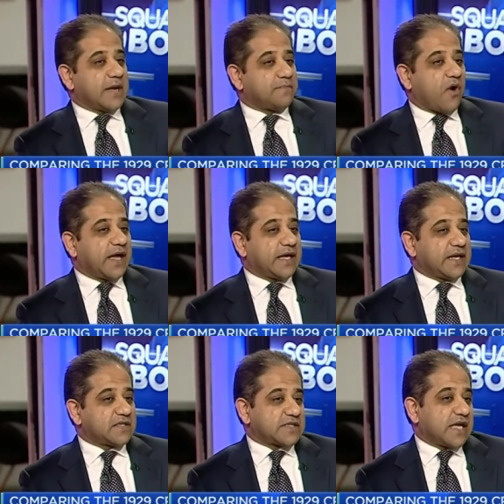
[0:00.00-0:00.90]
at buying in
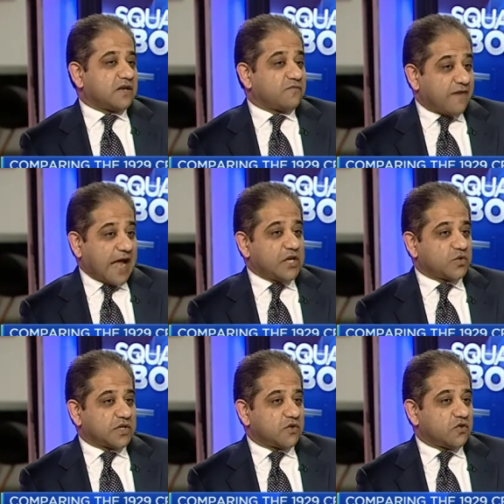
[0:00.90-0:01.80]
at, say, value, or
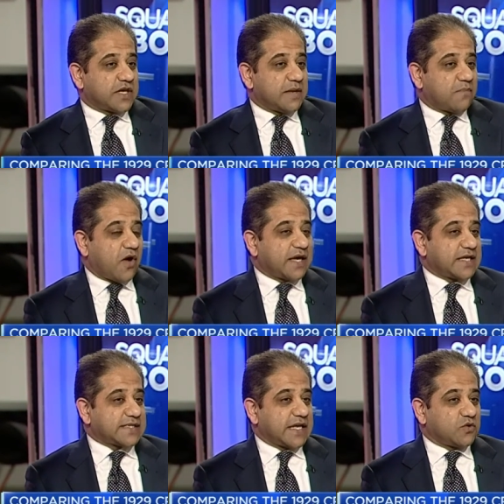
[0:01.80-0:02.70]
they're not looking at buying in
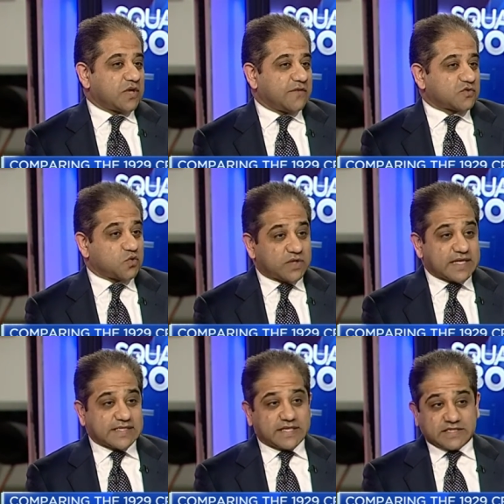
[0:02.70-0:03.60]
at technical levels. All
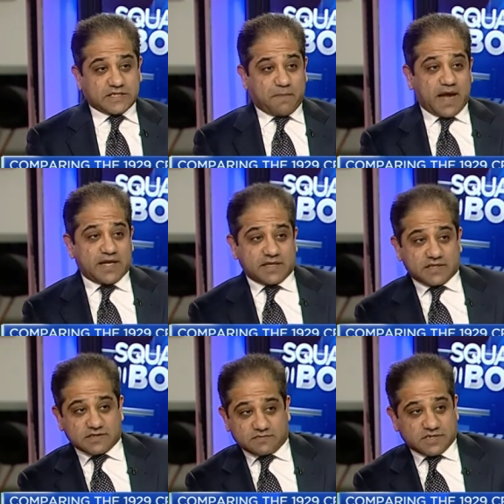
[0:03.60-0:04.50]
they're seeing is just panic and
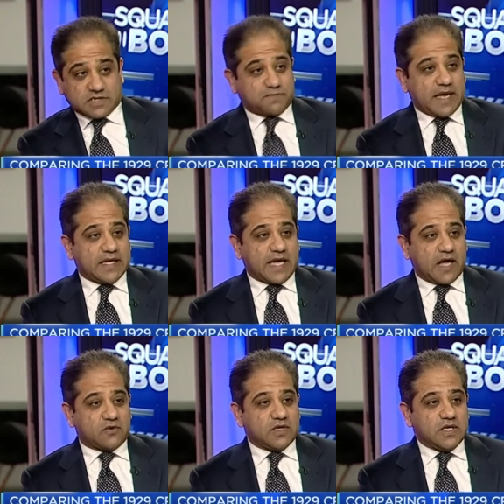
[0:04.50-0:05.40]
then just bailing
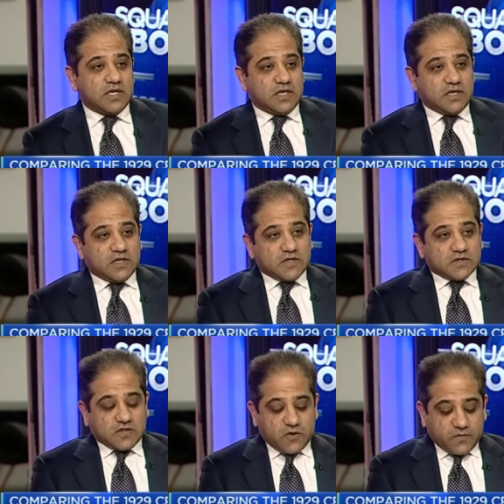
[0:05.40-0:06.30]
out.
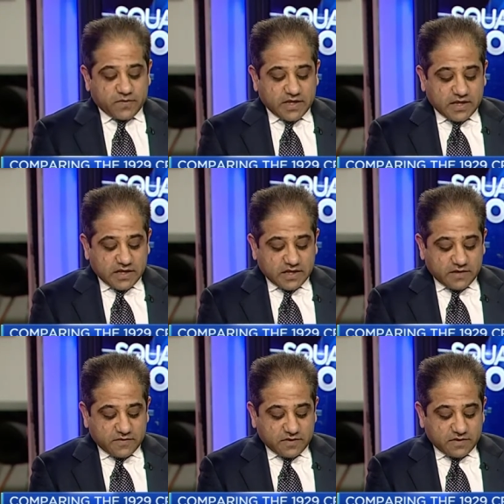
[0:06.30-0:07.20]
So
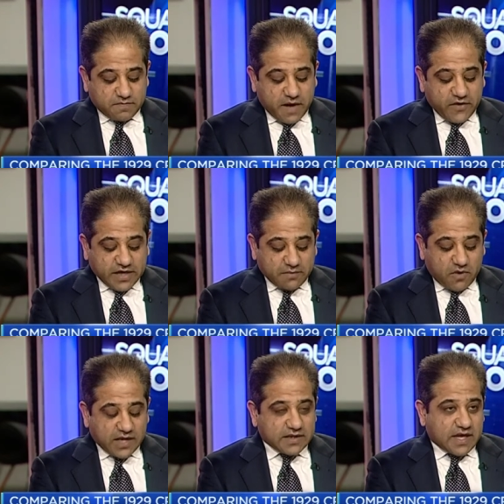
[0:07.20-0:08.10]
bearing in
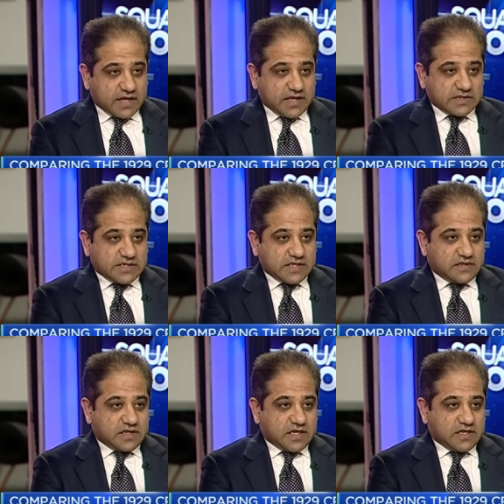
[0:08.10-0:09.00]
mind that it's
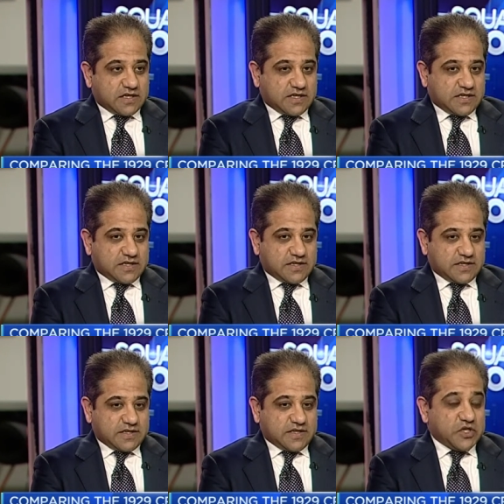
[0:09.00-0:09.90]
still
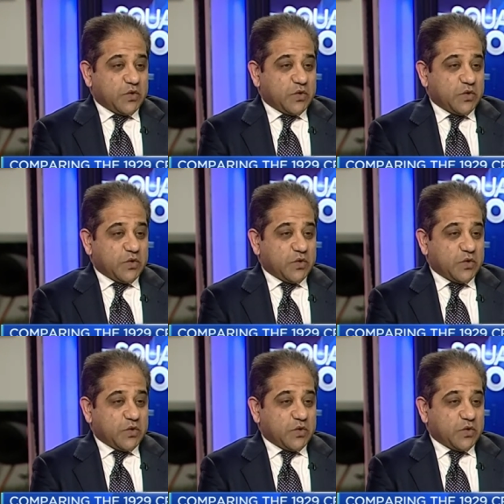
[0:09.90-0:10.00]
a new